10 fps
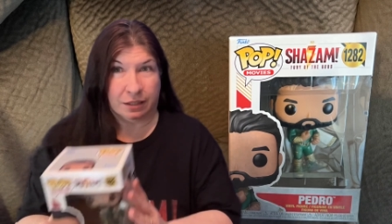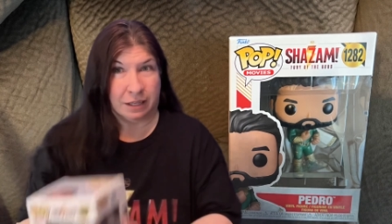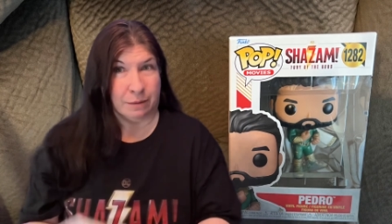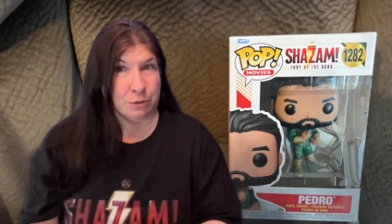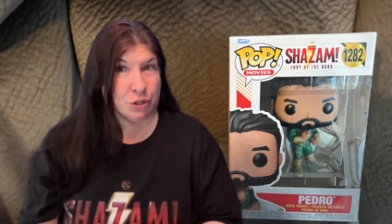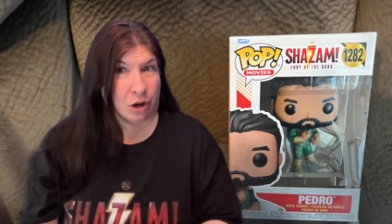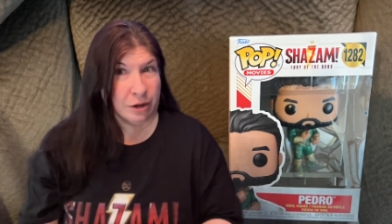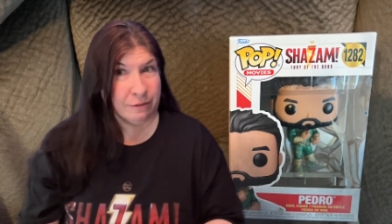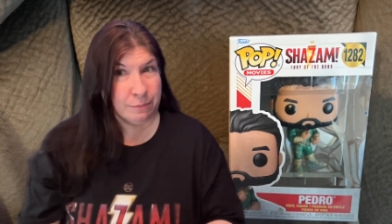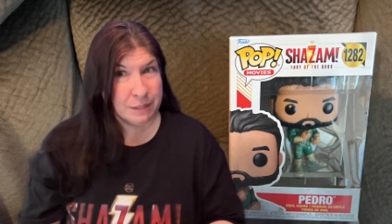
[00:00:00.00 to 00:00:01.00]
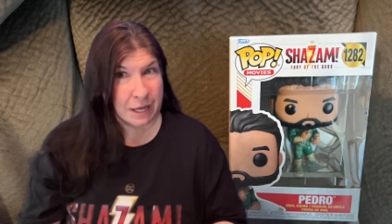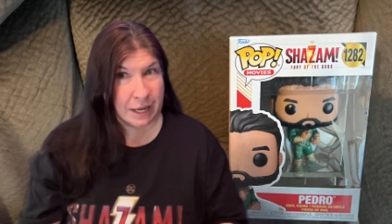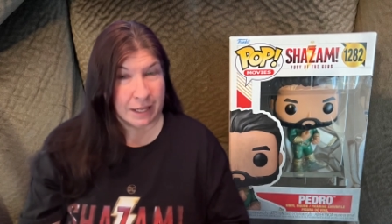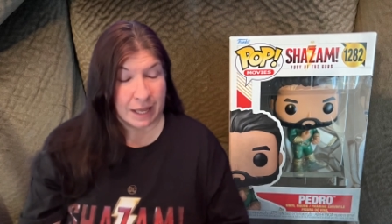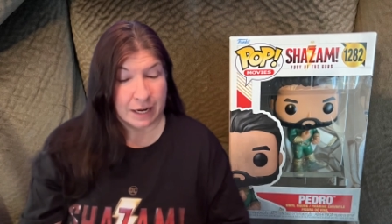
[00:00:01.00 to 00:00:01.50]
And I'm sorry if I'm
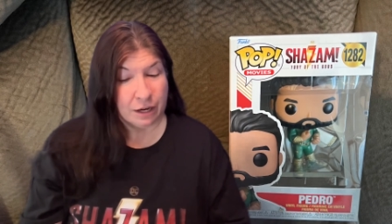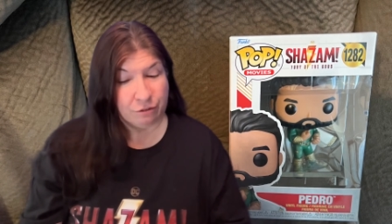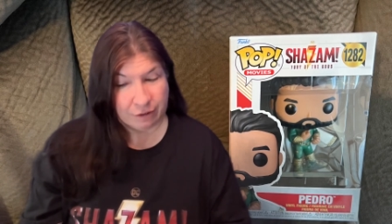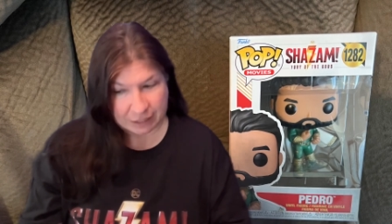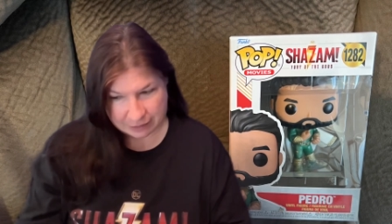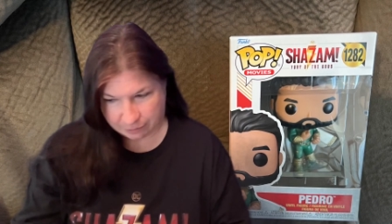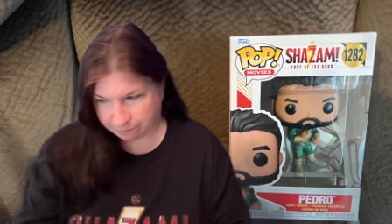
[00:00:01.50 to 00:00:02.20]
saying that incorrectly.